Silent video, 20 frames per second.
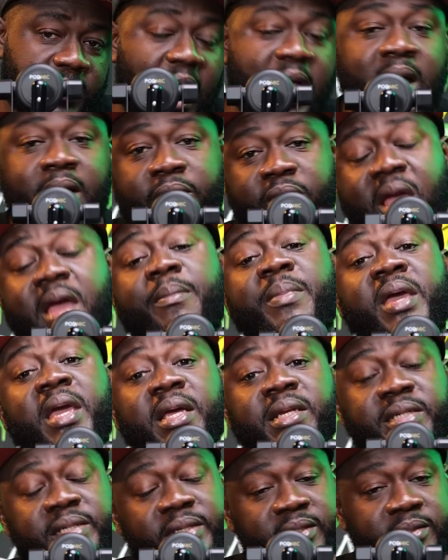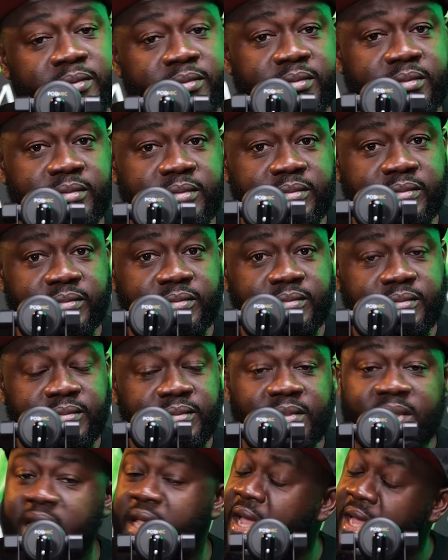And here by thing.
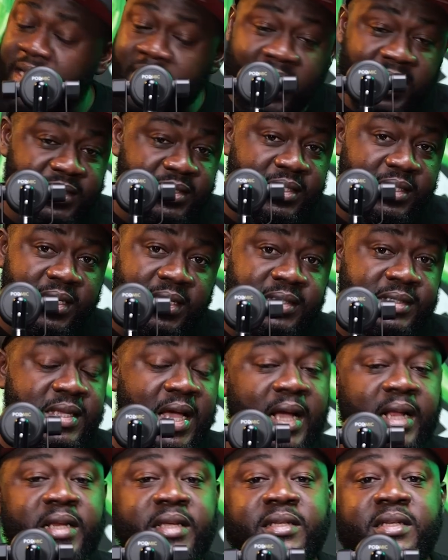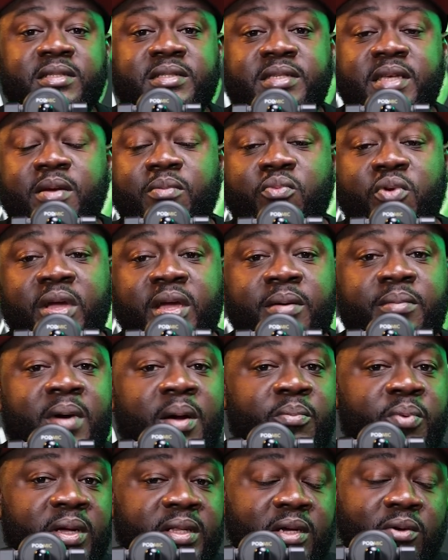And that's exactly the same way my
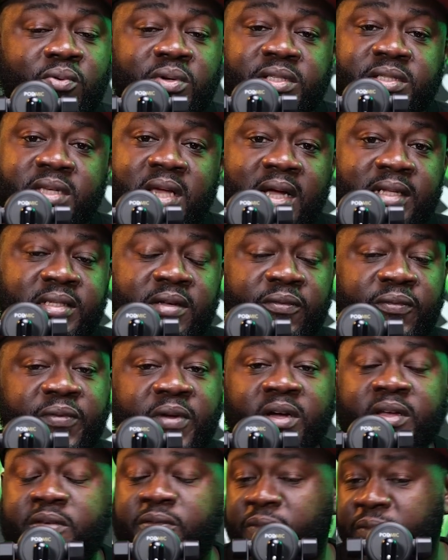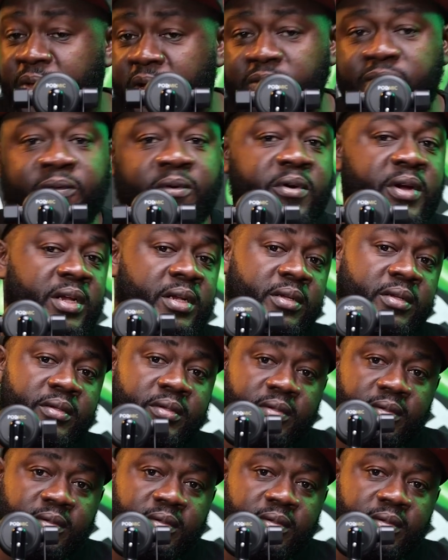brother Kwesi fell. He fell for it.